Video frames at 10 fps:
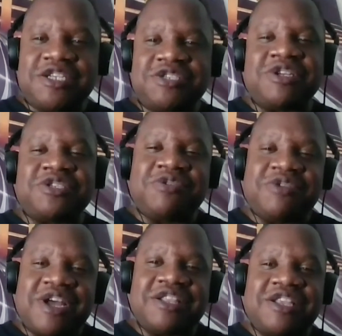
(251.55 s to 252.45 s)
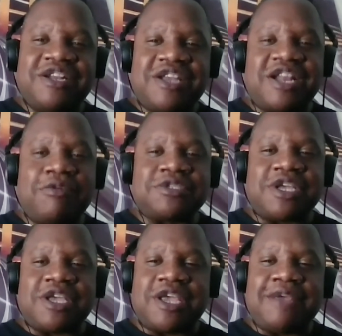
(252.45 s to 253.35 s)
So I told God that night, I was
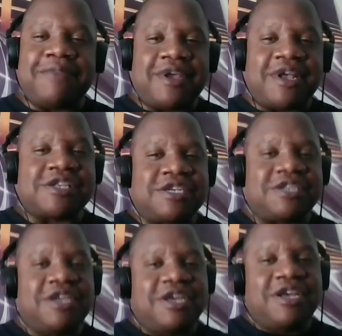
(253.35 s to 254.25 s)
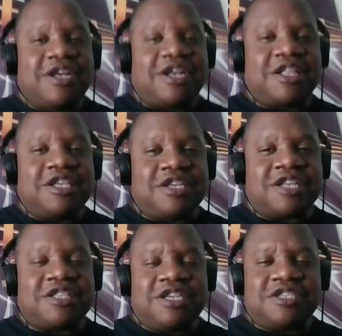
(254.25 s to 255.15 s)
like, hey, man, I said, I
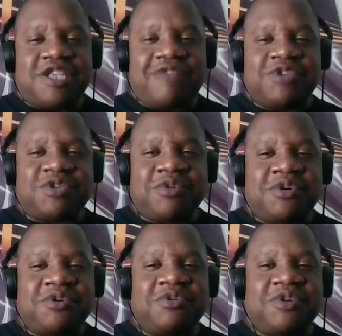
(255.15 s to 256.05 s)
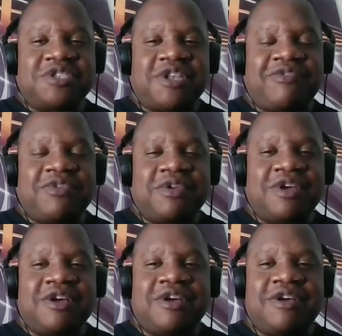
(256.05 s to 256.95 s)
think Steve is real cool. I said,
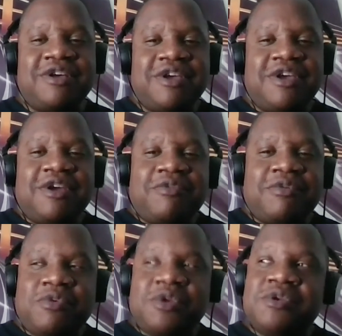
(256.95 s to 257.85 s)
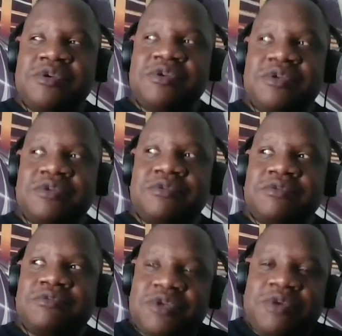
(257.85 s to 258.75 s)
you know,
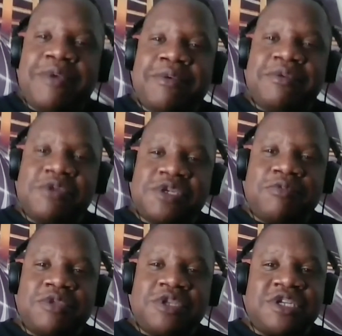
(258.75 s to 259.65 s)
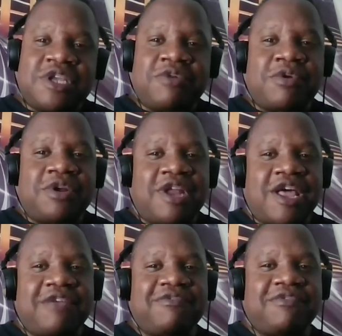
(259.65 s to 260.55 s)
will you be able to do something with us later on in
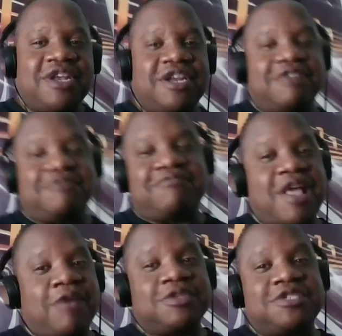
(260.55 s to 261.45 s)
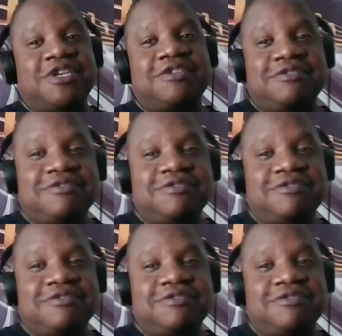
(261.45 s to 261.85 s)
life? And that was it.